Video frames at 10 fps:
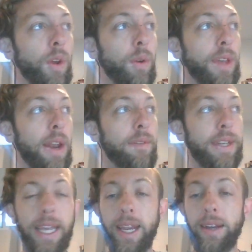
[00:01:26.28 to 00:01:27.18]
it's kind of a
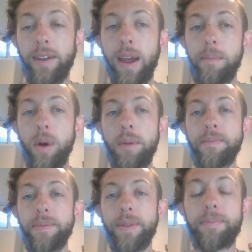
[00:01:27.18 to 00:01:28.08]
ticking time bomb.
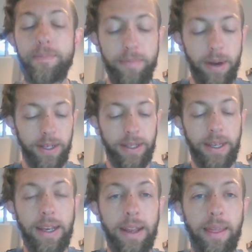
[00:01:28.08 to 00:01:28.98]
But
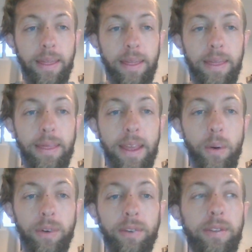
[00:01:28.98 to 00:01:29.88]
they
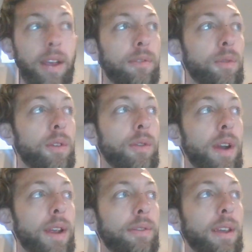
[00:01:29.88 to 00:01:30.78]
were successful in
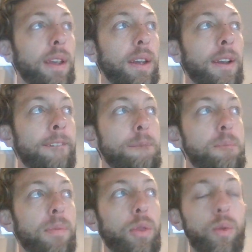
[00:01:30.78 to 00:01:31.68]
raising
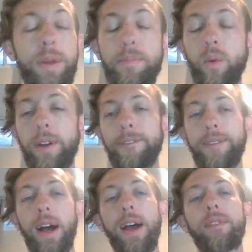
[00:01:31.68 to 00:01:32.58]

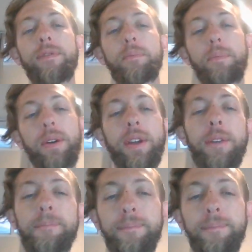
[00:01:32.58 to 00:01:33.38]
3.5 million